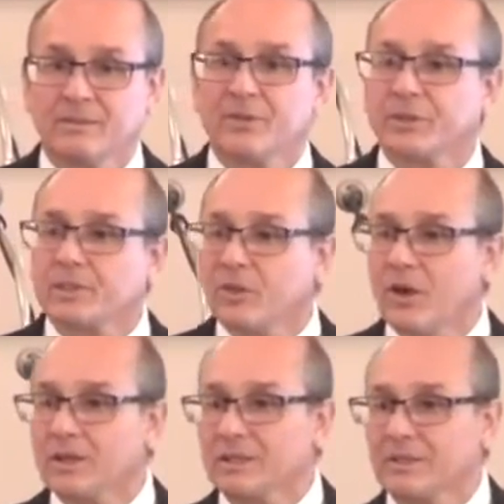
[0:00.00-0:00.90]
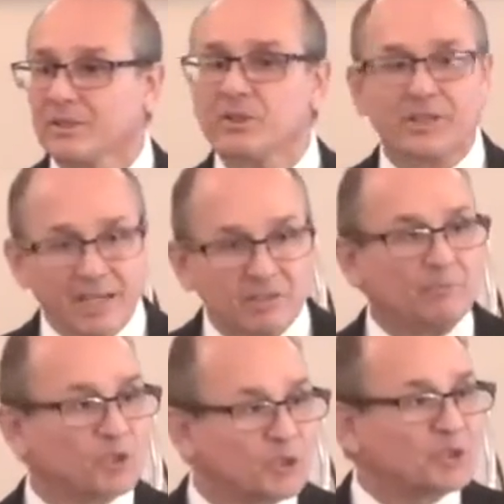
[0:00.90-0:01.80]
You're going to talk. You're going to have
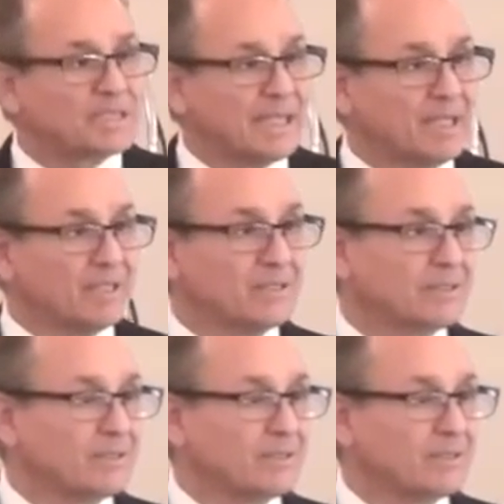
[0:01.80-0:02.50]
something good to say.